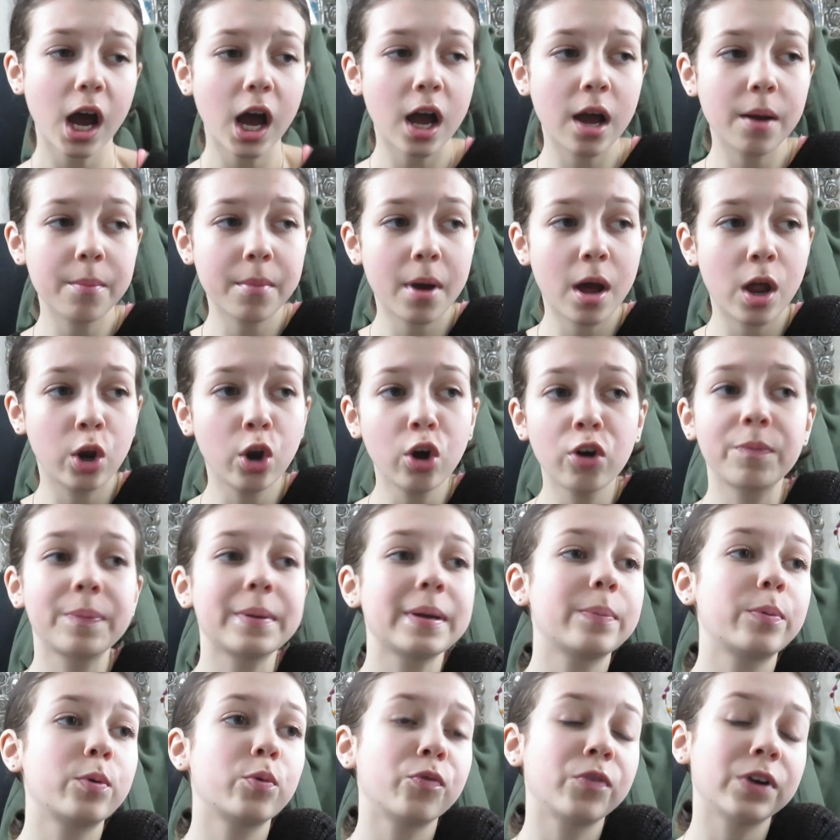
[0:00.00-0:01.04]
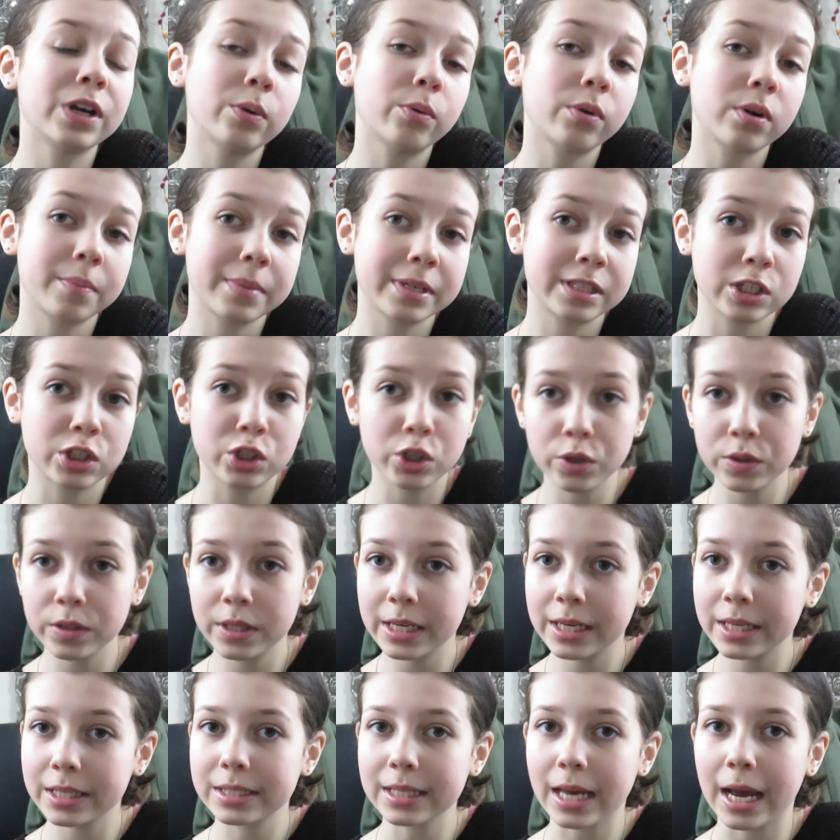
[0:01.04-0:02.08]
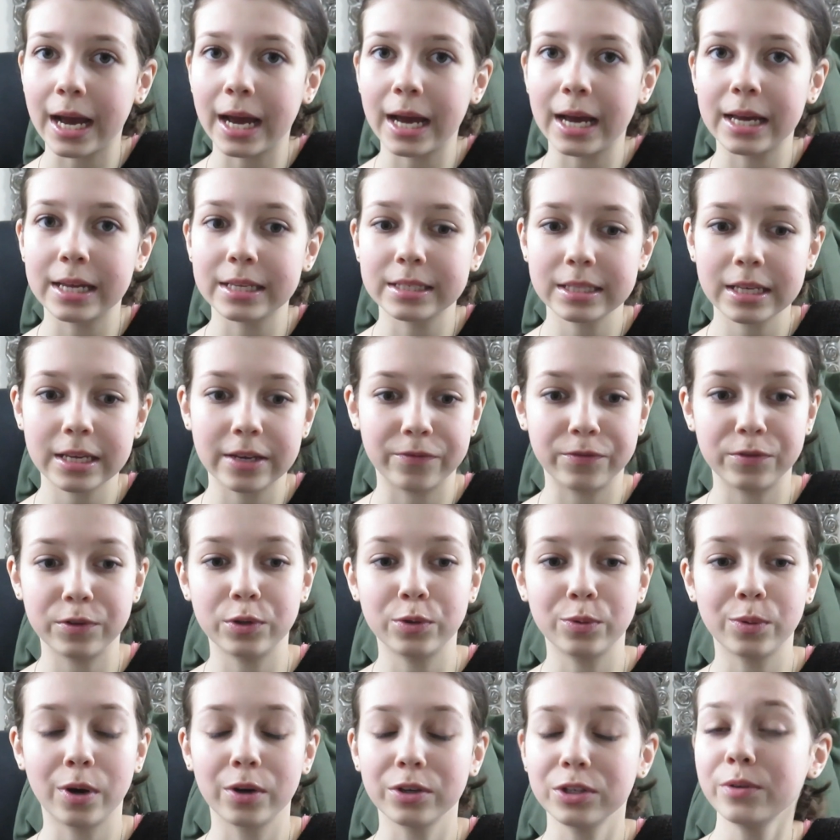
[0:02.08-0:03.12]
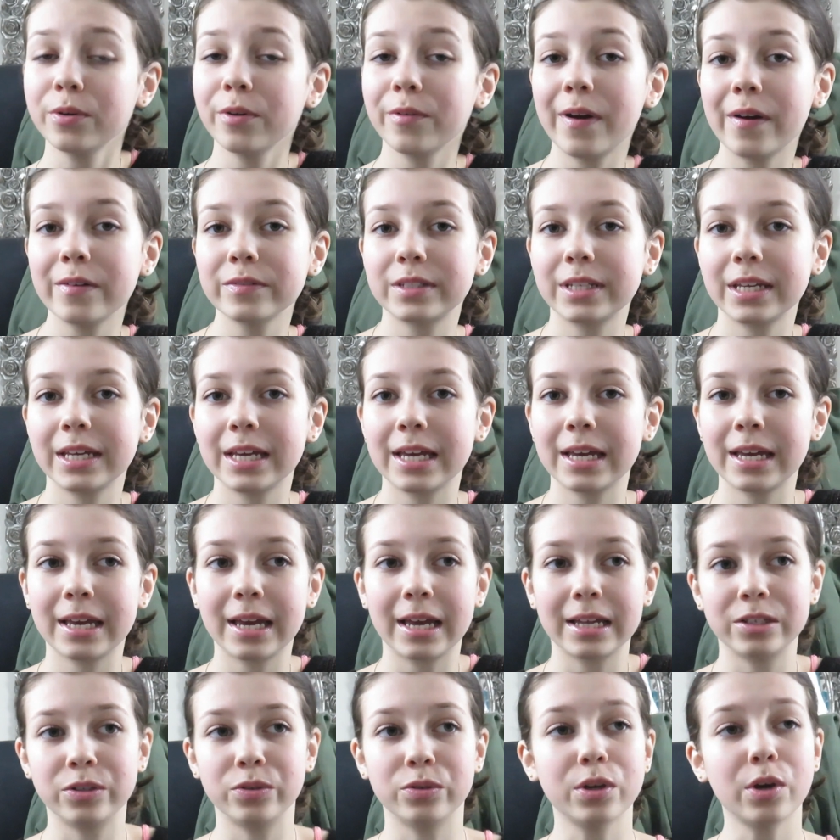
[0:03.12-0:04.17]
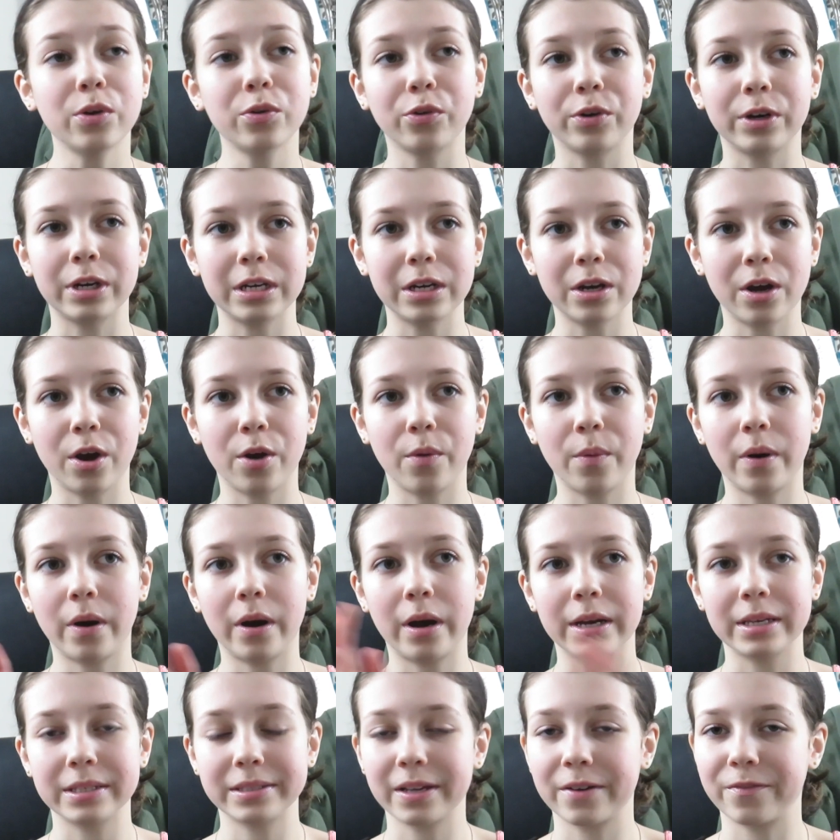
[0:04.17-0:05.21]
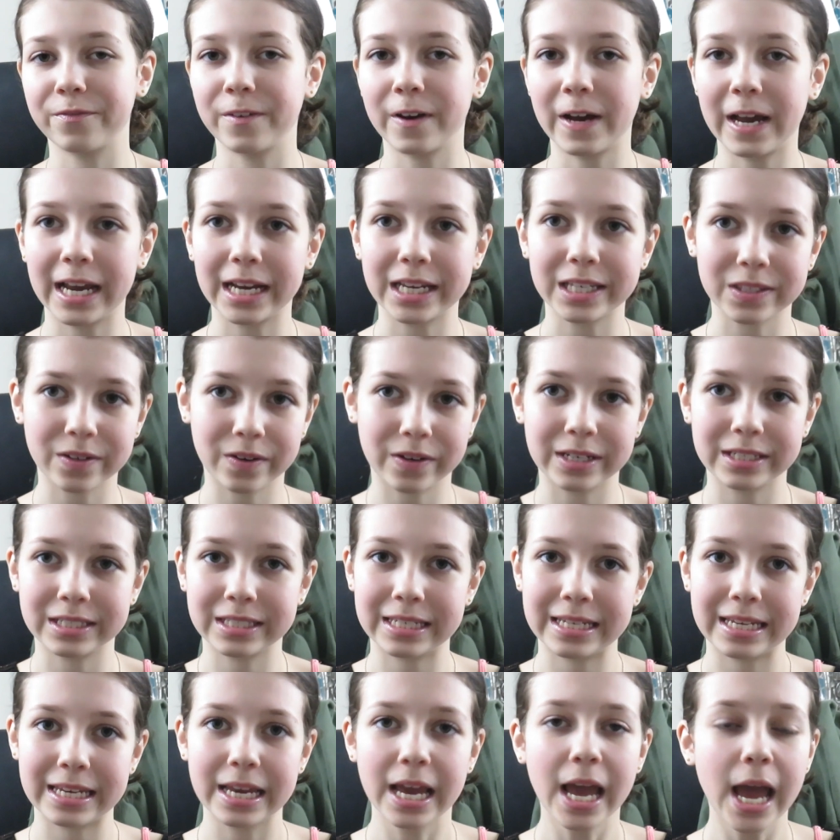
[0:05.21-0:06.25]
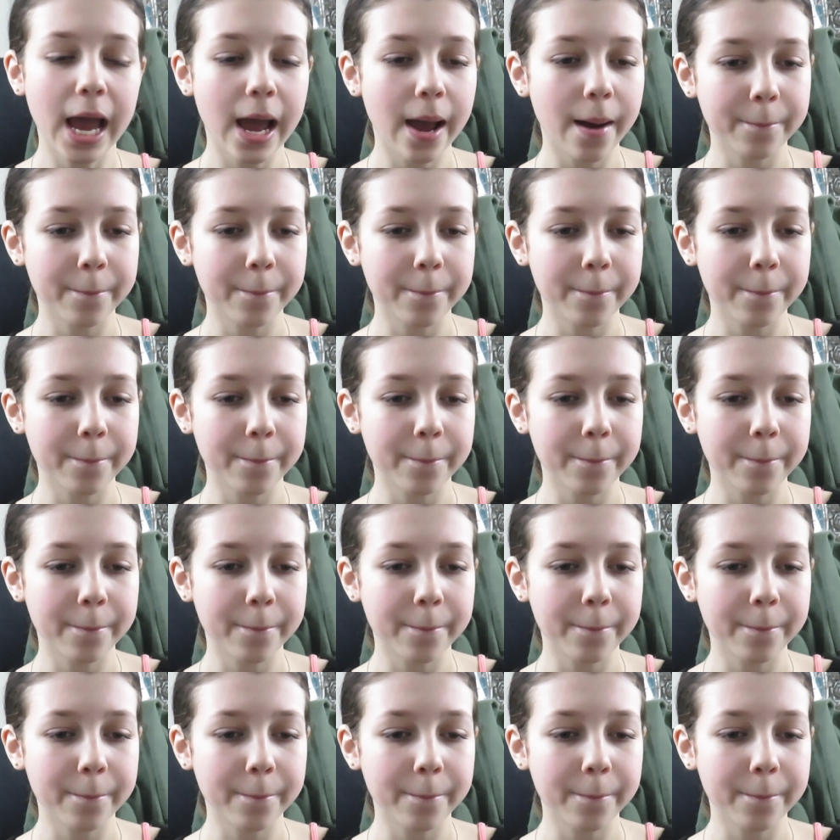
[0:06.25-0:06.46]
A lot of people really wanted me to do this, as if you are new around here and you don't already know, I suffer anxiety,